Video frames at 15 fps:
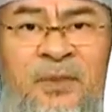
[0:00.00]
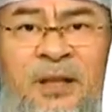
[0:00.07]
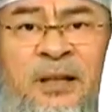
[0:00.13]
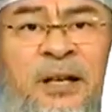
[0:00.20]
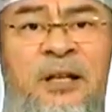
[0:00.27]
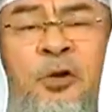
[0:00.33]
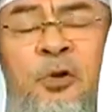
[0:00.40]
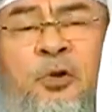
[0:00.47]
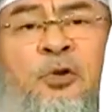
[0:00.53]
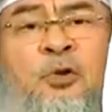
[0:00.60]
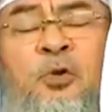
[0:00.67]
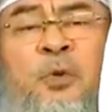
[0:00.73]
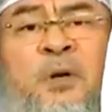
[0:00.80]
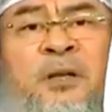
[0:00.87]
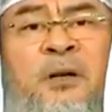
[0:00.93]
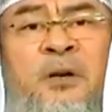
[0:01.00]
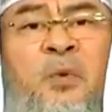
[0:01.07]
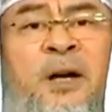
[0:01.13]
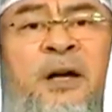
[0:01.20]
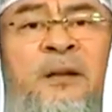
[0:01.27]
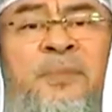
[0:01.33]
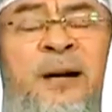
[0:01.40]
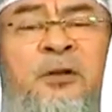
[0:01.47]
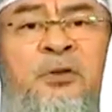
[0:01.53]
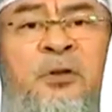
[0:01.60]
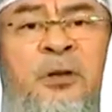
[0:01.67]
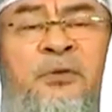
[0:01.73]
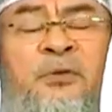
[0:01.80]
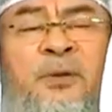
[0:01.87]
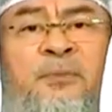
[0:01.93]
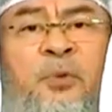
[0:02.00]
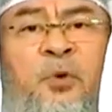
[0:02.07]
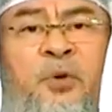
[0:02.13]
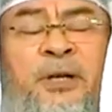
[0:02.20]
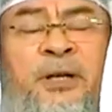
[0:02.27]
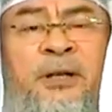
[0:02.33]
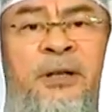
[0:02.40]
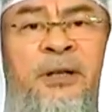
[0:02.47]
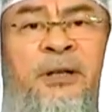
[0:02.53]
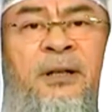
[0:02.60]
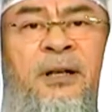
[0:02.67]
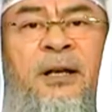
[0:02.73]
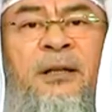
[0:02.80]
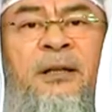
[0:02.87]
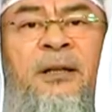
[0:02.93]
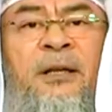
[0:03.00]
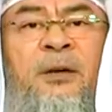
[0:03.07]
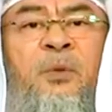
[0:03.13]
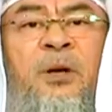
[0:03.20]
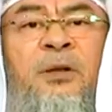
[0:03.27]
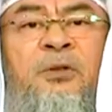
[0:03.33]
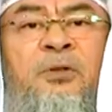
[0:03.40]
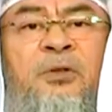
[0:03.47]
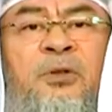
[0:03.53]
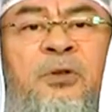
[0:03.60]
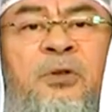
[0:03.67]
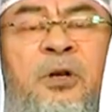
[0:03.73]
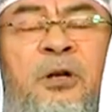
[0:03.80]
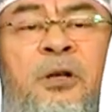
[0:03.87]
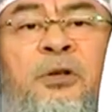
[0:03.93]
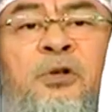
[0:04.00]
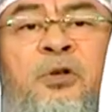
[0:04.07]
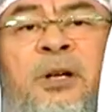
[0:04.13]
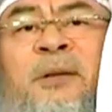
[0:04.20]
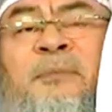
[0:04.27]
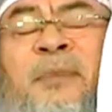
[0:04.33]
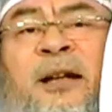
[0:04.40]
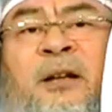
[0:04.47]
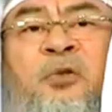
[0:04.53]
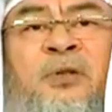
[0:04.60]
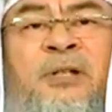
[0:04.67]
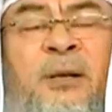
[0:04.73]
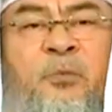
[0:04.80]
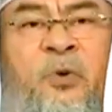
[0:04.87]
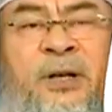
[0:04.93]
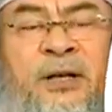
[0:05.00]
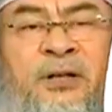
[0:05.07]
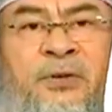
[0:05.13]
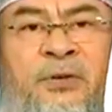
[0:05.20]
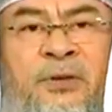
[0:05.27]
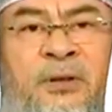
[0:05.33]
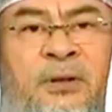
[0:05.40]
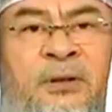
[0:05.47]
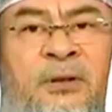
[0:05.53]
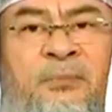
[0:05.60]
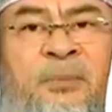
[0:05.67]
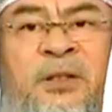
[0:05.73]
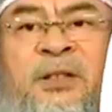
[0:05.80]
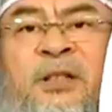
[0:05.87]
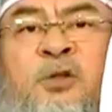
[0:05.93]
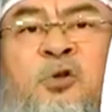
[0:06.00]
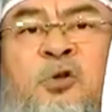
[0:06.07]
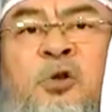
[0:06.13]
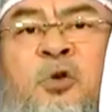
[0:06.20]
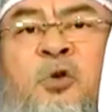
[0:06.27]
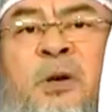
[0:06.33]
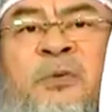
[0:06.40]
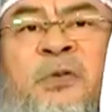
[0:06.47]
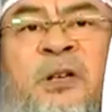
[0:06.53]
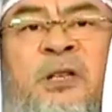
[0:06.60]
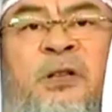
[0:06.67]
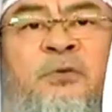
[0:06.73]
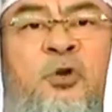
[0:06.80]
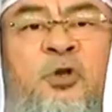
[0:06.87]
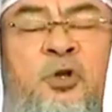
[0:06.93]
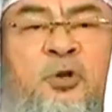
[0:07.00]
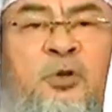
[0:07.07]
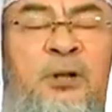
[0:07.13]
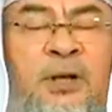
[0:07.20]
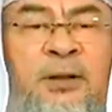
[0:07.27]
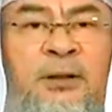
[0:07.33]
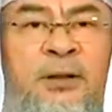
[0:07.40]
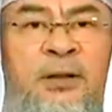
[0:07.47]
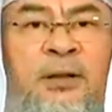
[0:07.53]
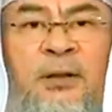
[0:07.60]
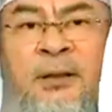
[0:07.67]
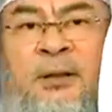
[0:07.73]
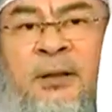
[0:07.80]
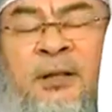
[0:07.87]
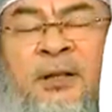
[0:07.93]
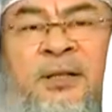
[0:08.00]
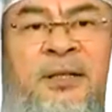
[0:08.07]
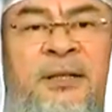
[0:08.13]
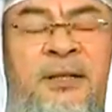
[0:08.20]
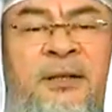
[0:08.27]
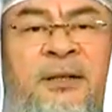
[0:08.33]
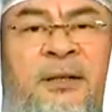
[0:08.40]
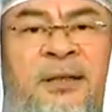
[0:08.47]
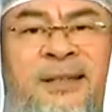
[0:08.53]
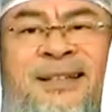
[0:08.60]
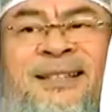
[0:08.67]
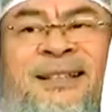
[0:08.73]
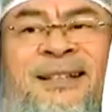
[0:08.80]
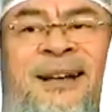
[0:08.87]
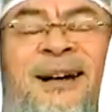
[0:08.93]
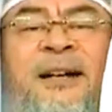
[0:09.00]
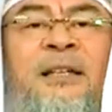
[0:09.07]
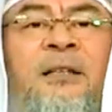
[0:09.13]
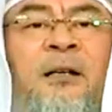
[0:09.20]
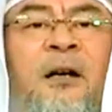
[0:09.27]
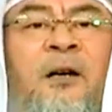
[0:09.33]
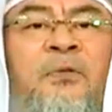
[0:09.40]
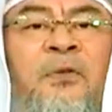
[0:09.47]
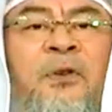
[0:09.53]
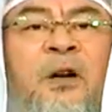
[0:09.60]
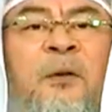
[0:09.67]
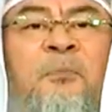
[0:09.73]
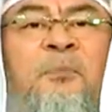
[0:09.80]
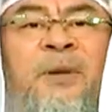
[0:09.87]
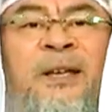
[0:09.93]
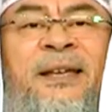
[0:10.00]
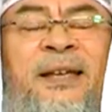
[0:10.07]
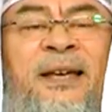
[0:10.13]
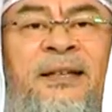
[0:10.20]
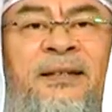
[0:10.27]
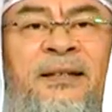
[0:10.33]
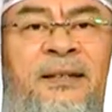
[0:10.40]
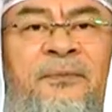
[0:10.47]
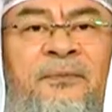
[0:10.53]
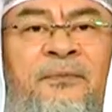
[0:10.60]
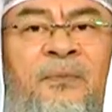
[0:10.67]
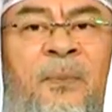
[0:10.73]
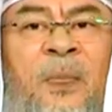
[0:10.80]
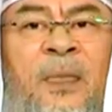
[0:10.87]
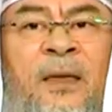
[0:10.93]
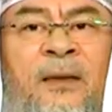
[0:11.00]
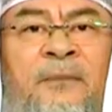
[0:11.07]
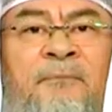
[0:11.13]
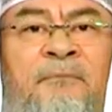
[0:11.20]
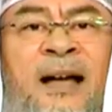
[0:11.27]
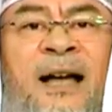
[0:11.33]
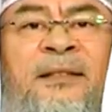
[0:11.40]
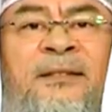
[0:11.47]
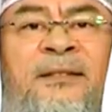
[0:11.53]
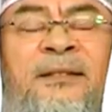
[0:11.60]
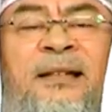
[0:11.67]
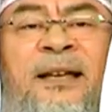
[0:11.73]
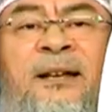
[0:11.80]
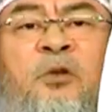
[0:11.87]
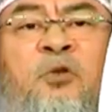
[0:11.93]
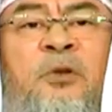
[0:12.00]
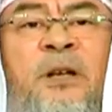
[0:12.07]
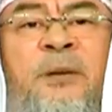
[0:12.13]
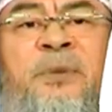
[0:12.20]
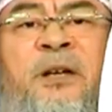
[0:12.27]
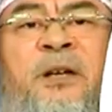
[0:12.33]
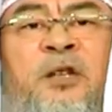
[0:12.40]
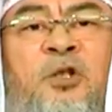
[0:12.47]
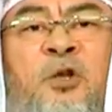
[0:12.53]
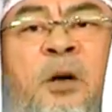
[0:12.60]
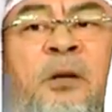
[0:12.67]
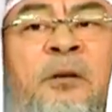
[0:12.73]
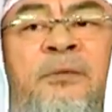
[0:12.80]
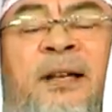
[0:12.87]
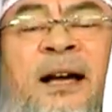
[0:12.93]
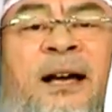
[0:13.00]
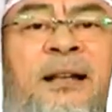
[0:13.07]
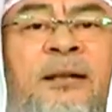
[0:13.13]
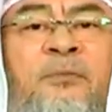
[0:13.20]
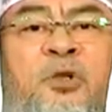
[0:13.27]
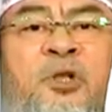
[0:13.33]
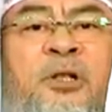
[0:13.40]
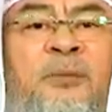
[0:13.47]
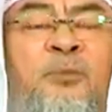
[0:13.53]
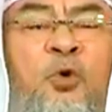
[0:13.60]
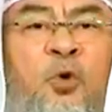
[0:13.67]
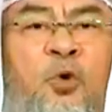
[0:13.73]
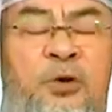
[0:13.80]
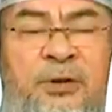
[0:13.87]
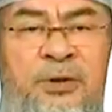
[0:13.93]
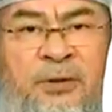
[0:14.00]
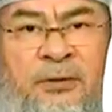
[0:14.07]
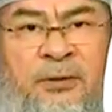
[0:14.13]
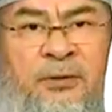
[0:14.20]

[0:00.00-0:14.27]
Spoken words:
they don't know where the whereabout of the boy, and they want her to get married to someone else. But they don't know if he divorced or not. This kind of complicated matters can only be resolved at a Muslim court